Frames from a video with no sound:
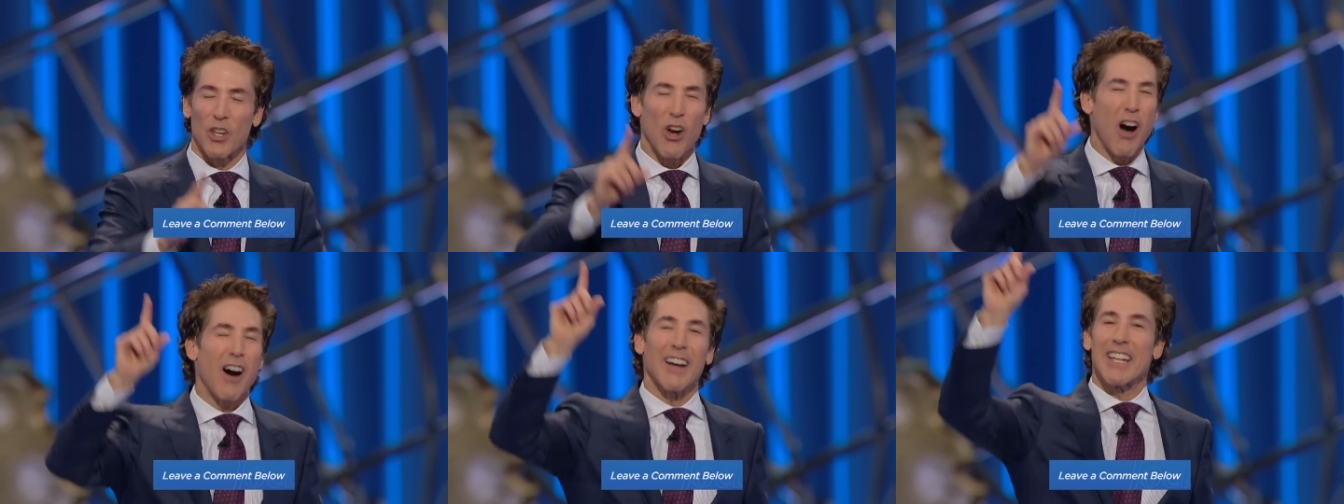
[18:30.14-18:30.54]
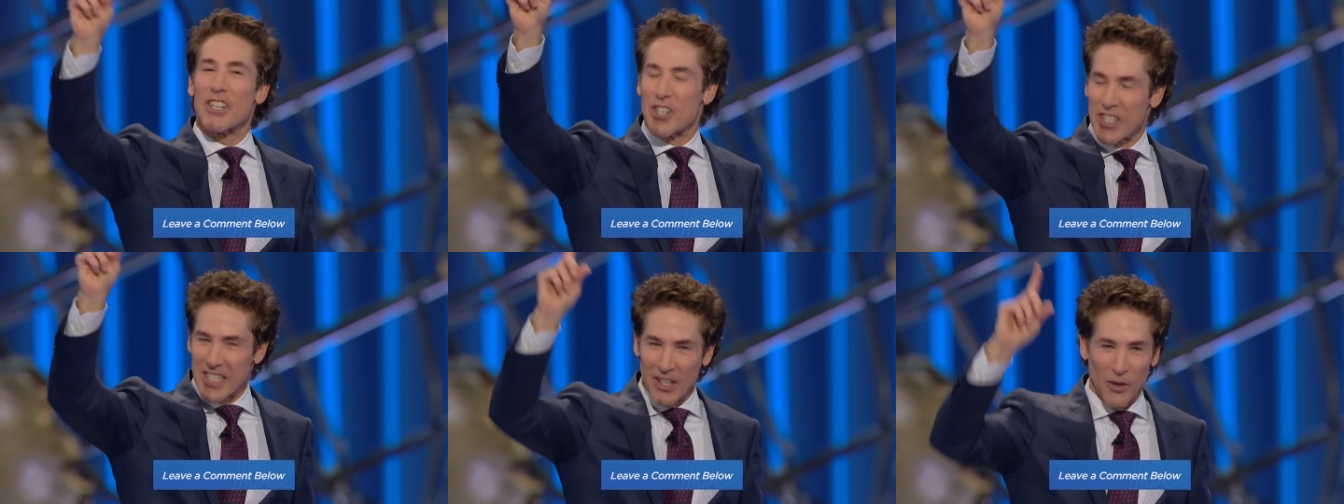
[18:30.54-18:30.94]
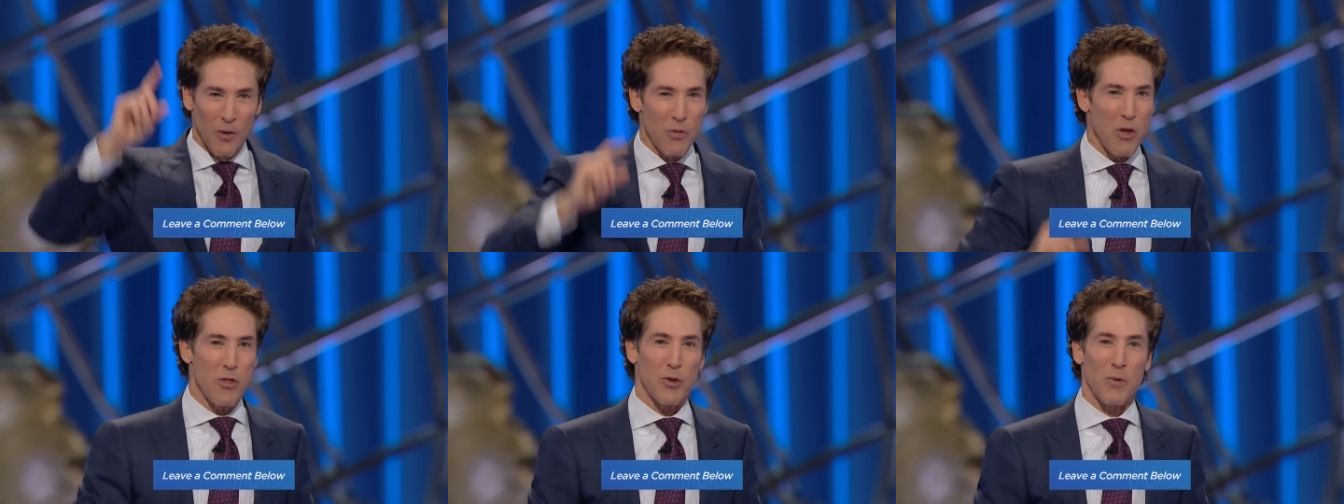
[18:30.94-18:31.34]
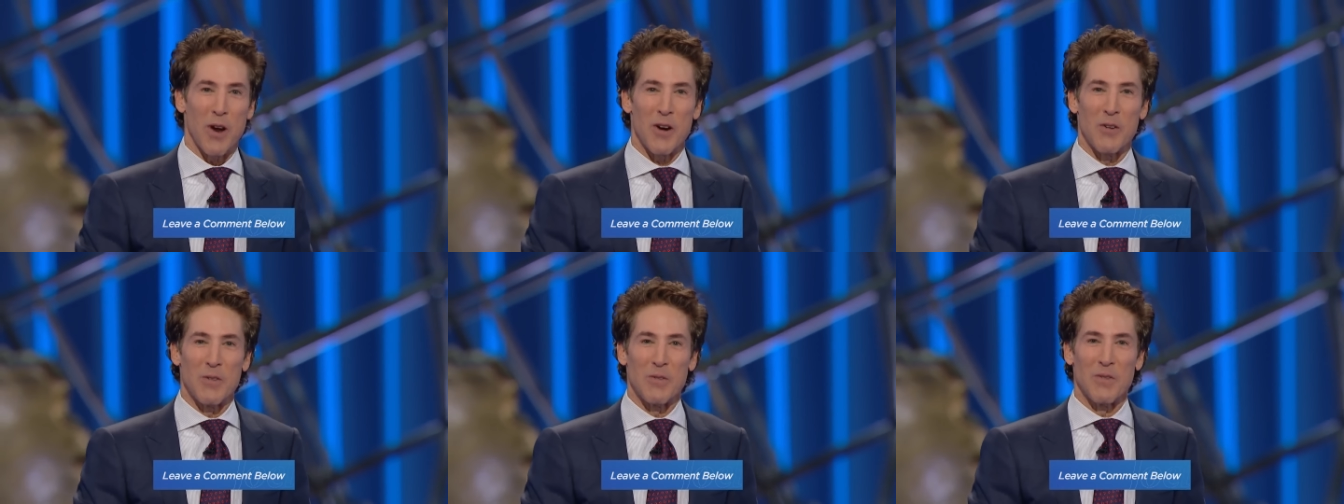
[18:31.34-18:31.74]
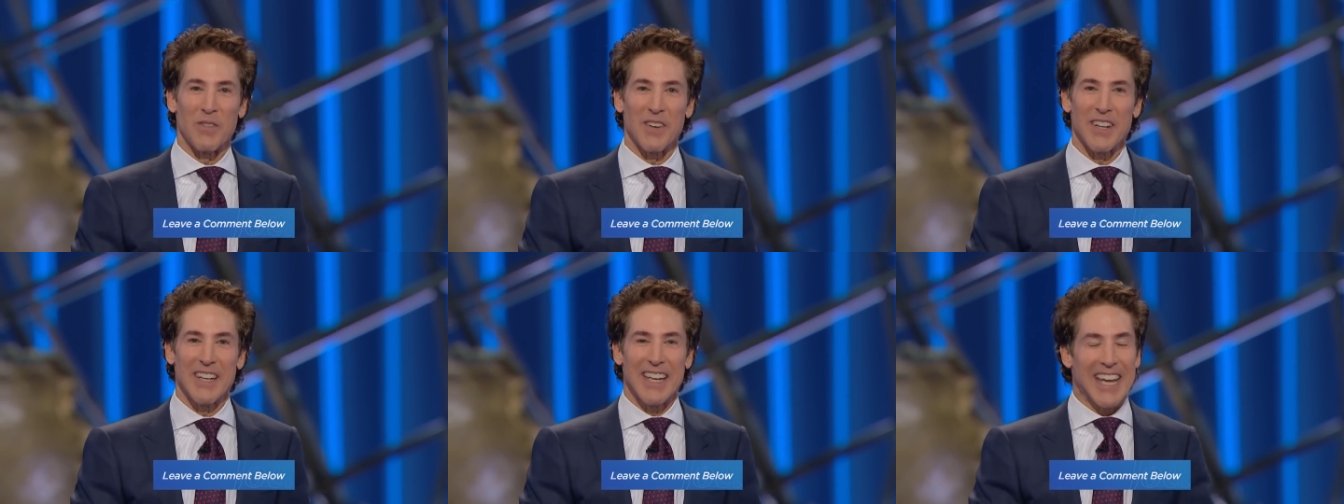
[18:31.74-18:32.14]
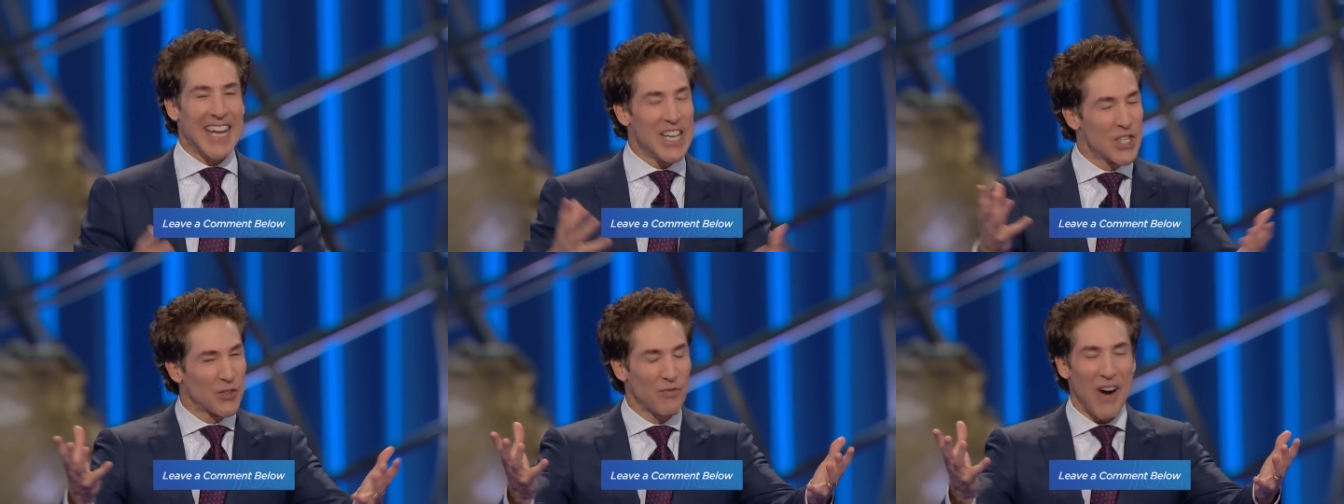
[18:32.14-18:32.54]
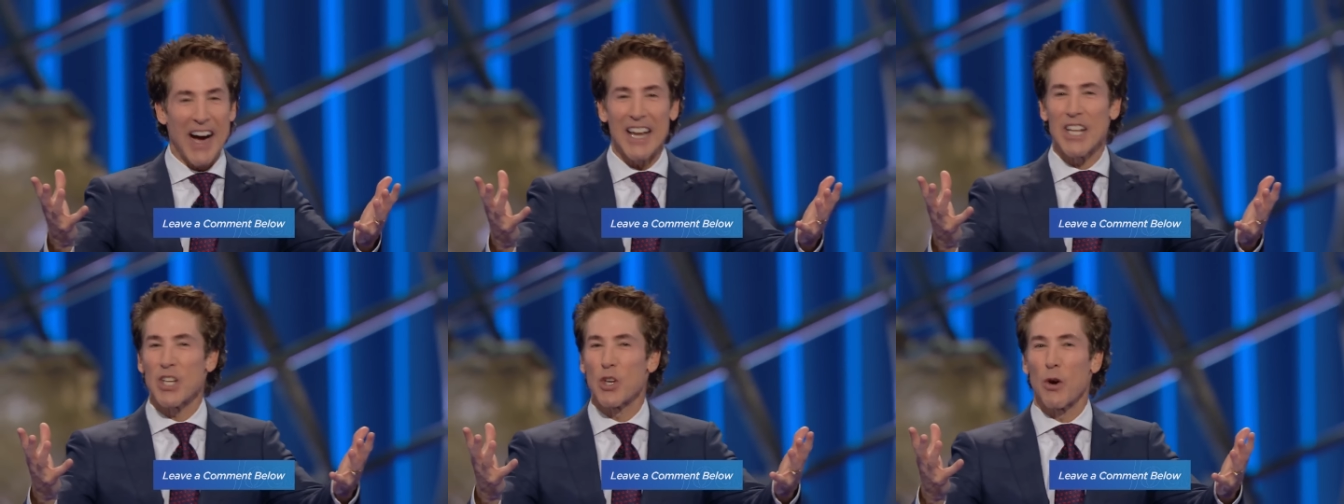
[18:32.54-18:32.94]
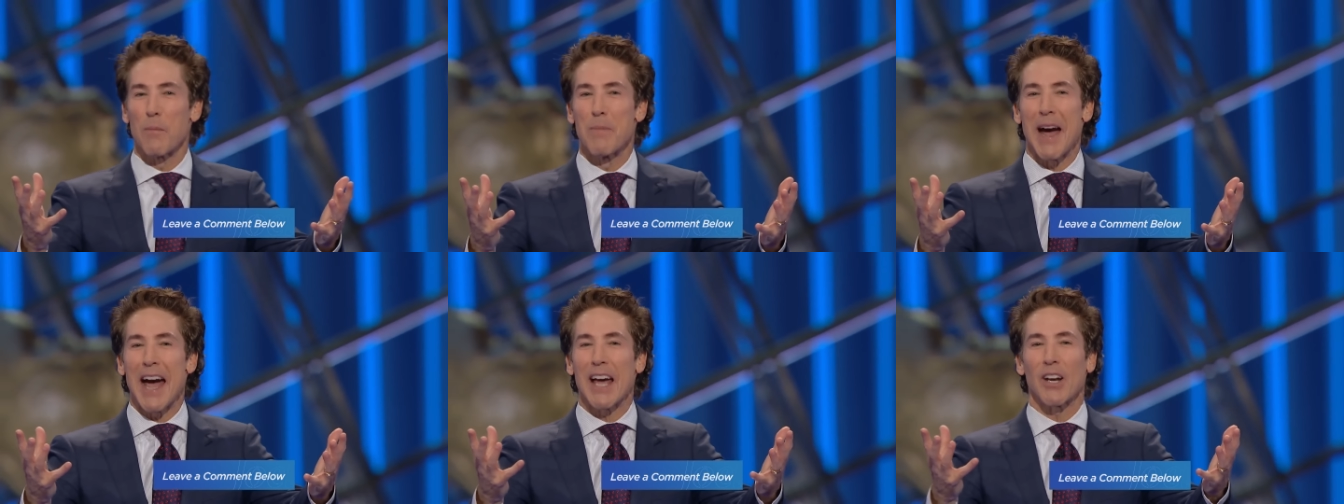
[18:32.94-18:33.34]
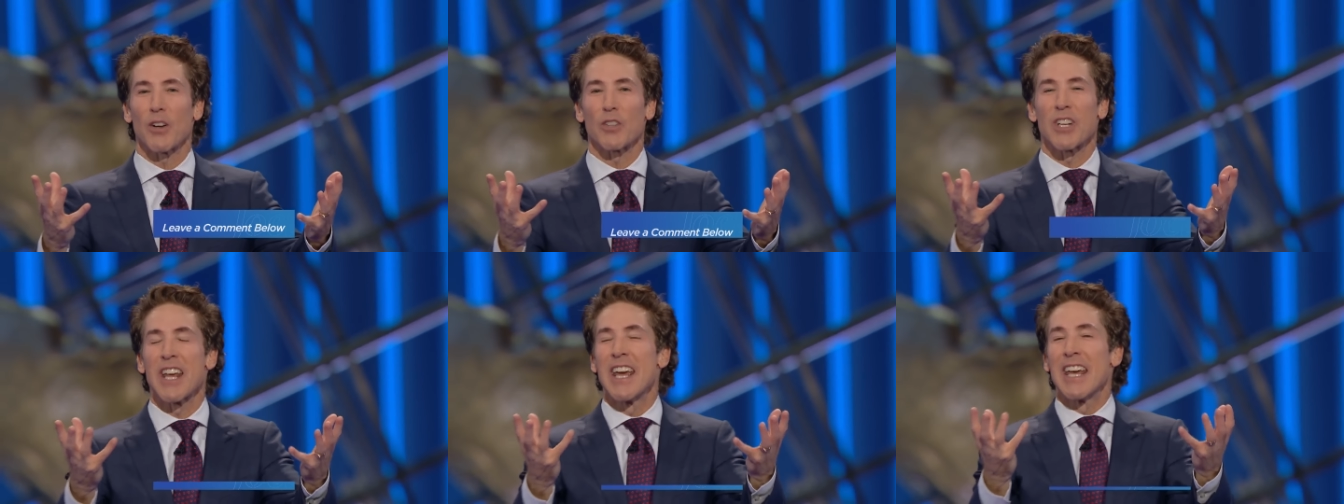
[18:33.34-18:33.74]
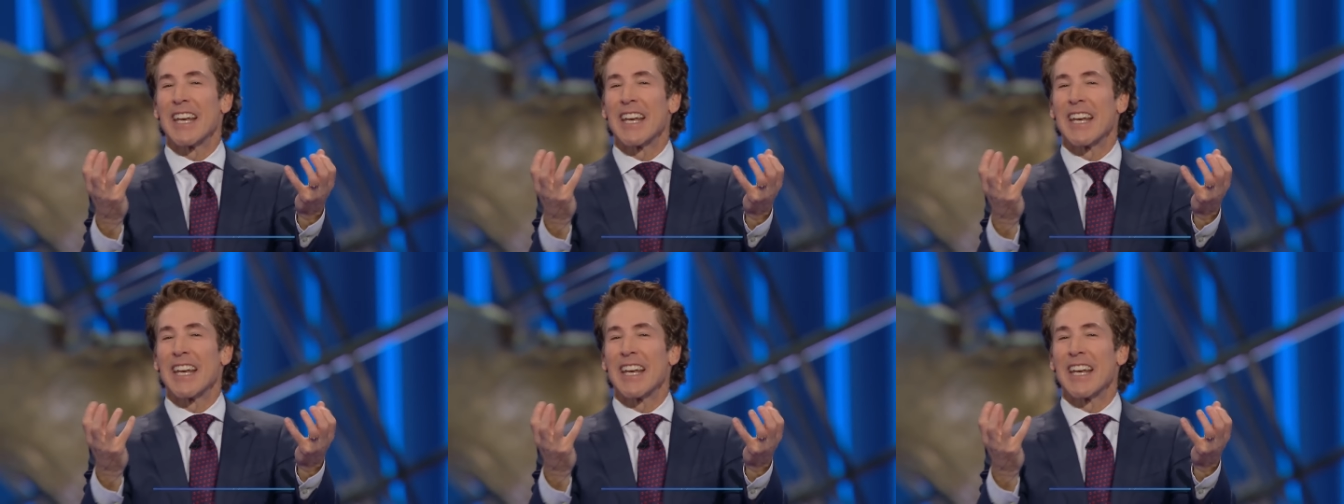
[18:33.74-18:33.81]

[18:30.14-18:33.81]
God is still on the throne. He's fighting your battles.